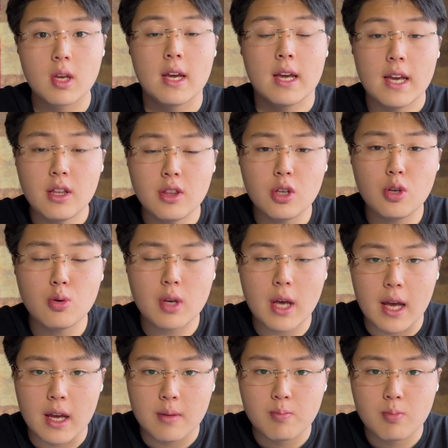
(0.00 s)
In the
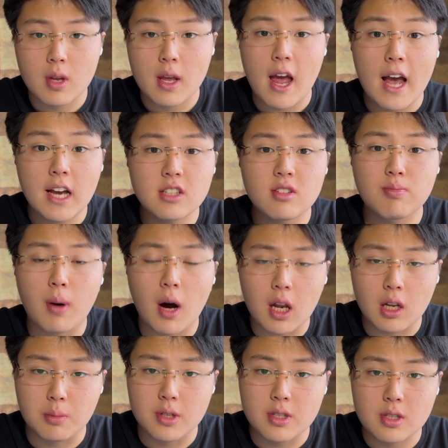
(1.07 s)
UK, Acts of
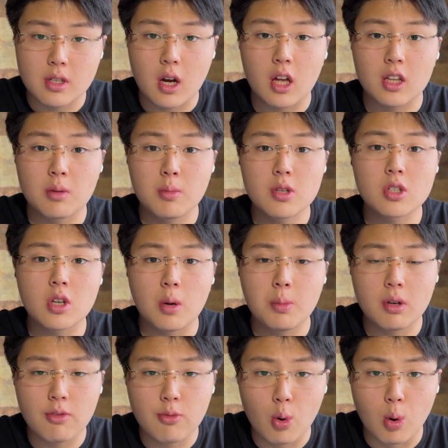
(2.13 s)
Parliament are the most common
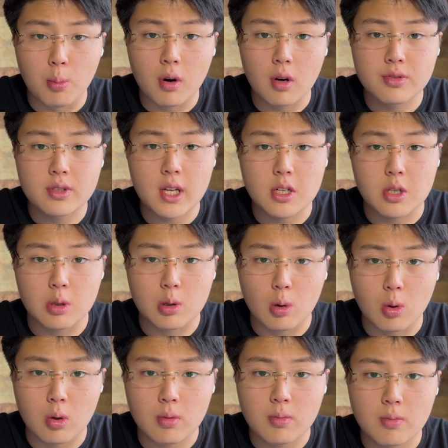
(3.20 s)
form of statute
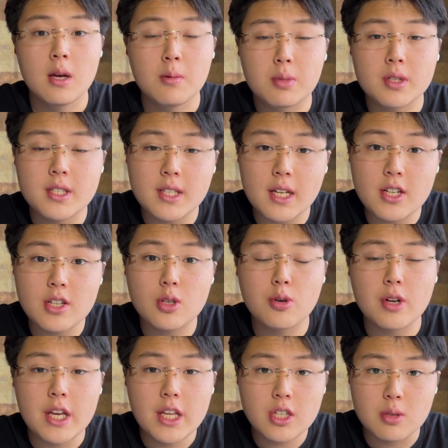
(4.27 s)
law, but statutory
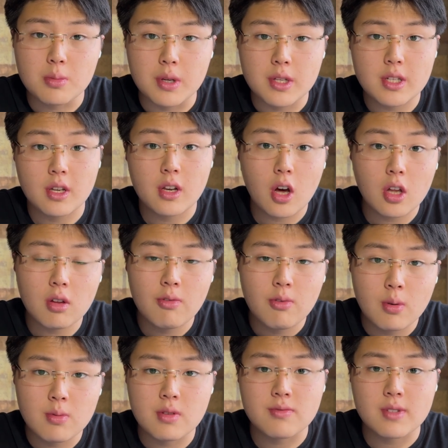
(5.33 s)
instruments and other
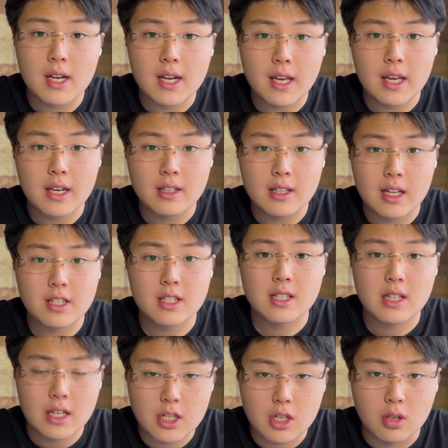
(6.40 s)
forms of delegated
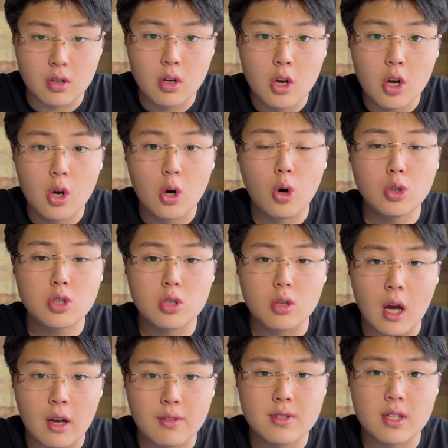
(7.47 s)
legislation also
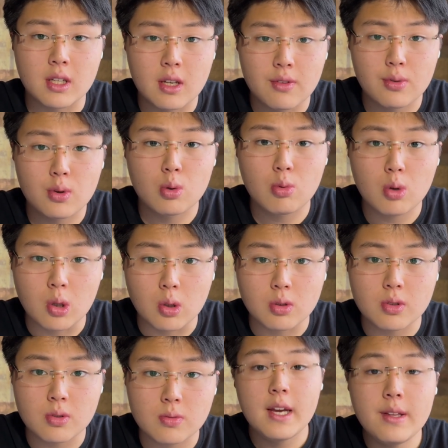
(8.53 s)
have significant
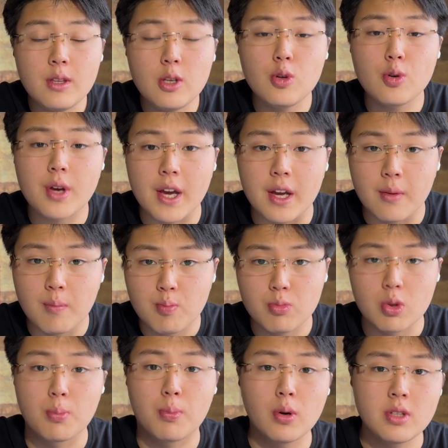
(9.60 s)
roles. In the UK, the
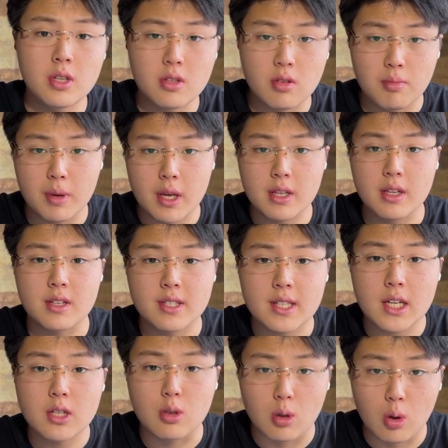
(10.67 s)
process of making
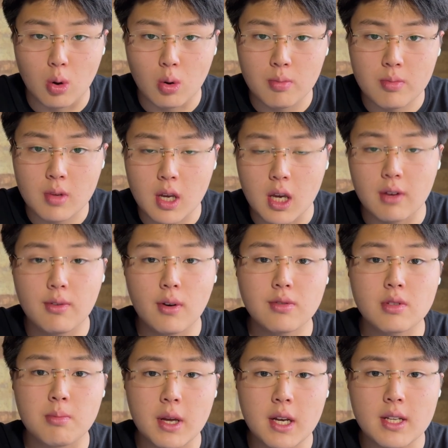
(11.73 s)
statute law involves
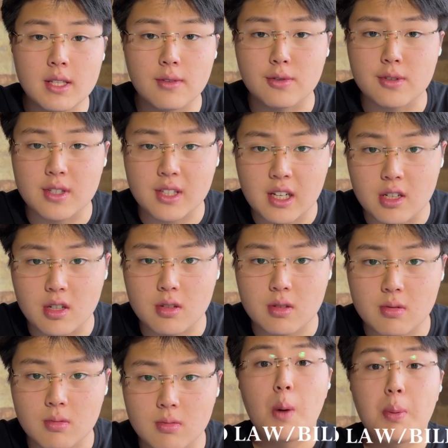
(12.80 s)
many different stages.
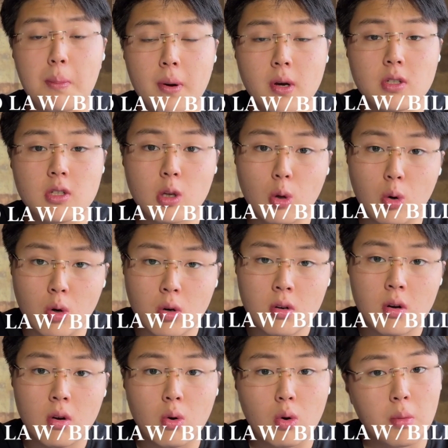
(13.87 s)
A proposed law
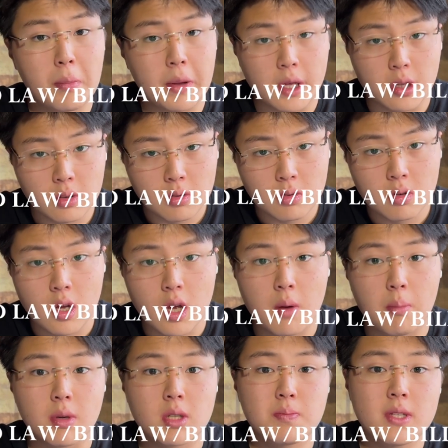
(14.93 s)
or bill
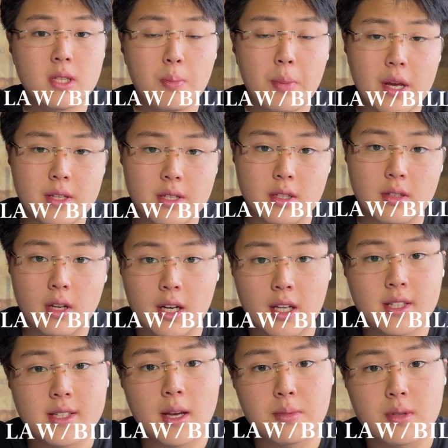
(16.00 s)
must be debated and
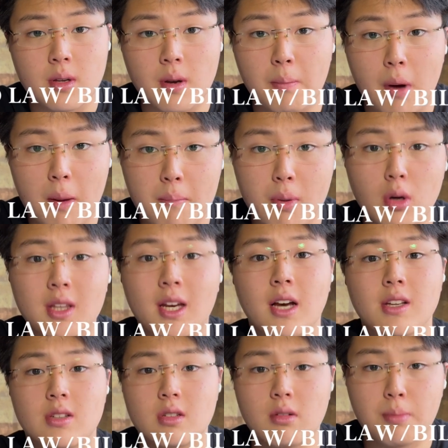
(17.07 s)
accepted by both
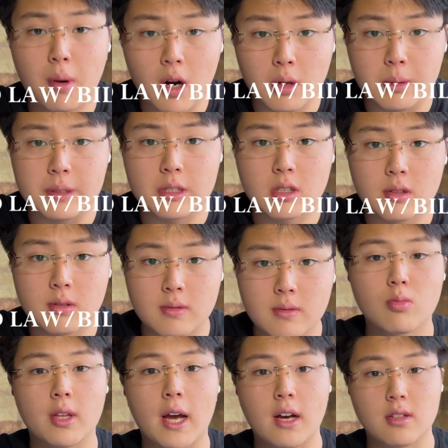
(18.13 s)
houses of Parliament,
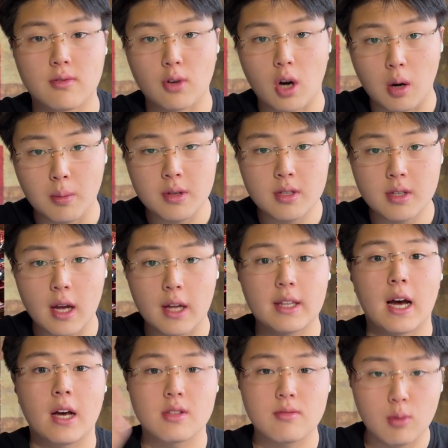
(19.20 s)
the House of Commons and the
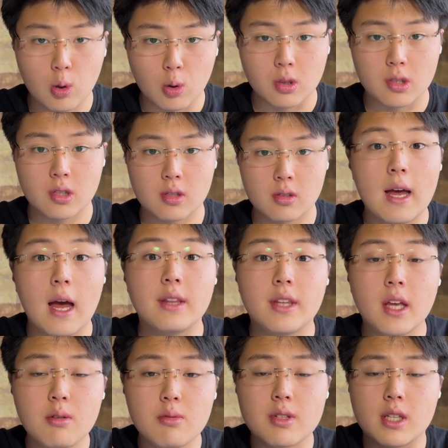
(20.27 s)
House of Lords, and
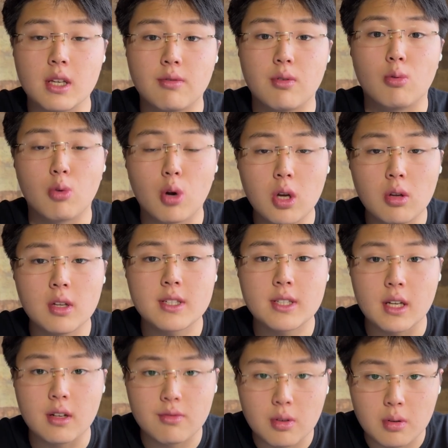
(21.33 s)
then receive royal
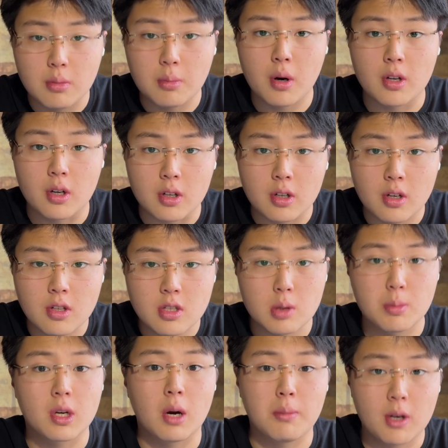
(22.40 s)
assent from the monarch to
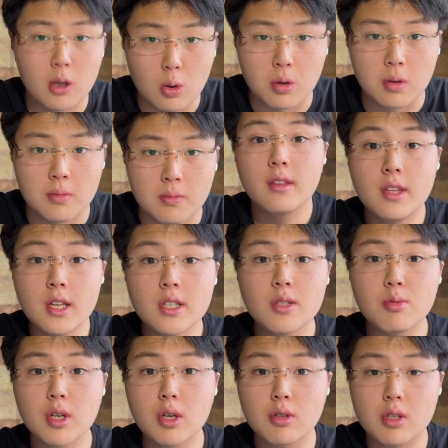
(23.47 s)
become a law. This
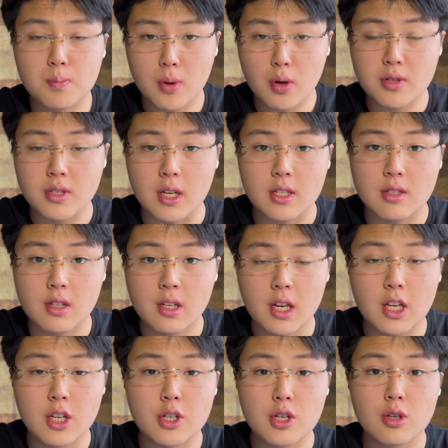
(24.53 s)
rigorous process
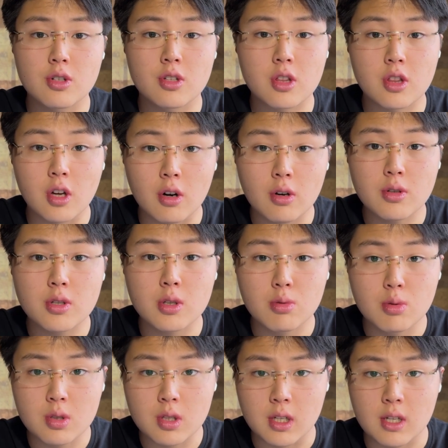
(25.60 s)
ensures thorough
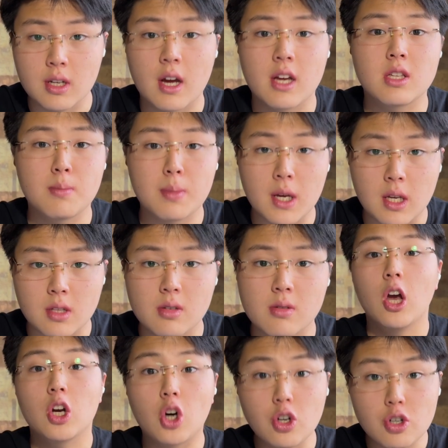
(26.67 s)
scrutiny and debate,
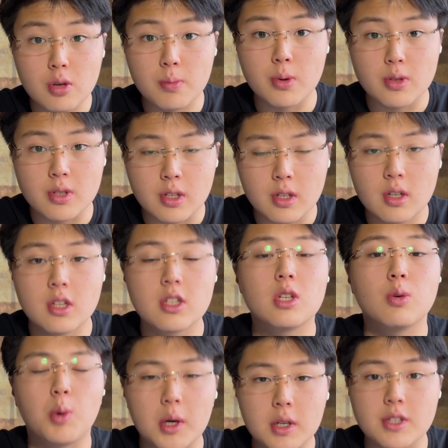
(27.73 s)
contributing to
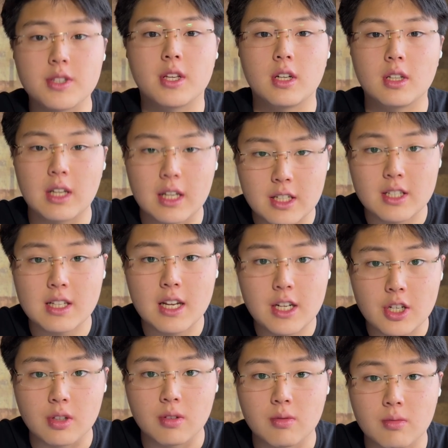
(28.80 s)
well-considered
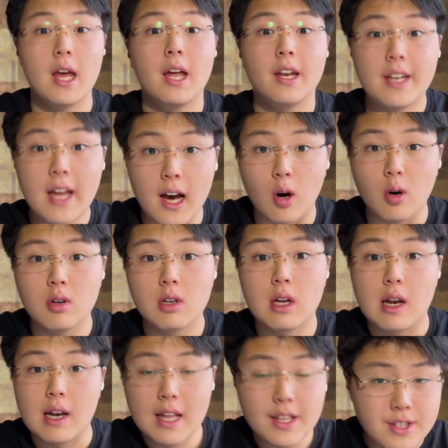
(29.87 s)
legislation. Now,
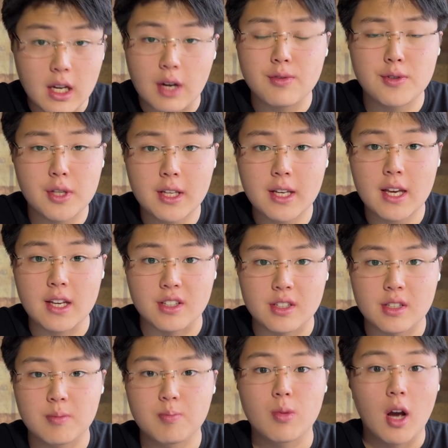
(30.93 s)
let's dive into the
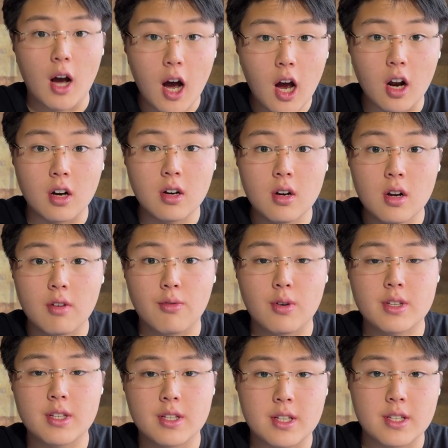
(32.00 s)
case. R
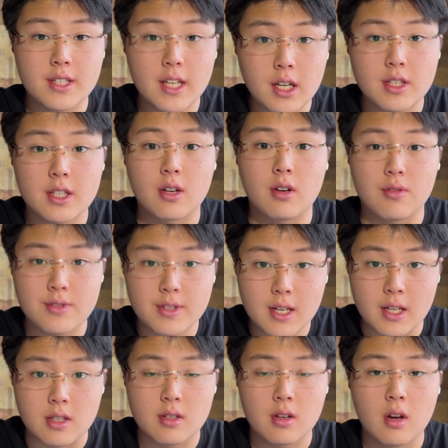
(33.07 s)
versus the Secretary of
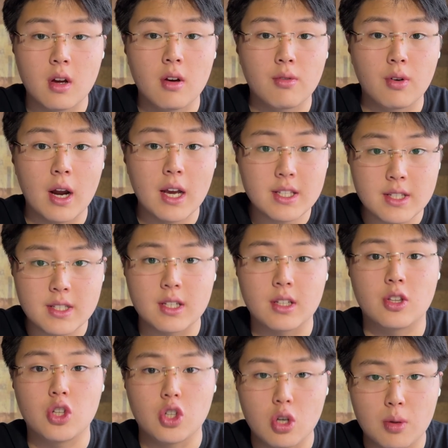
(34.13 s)
State for exiting
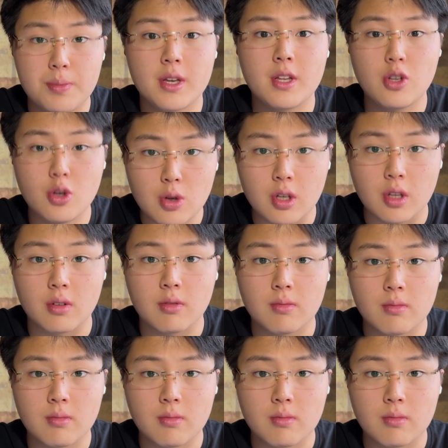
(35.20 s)
the European Union.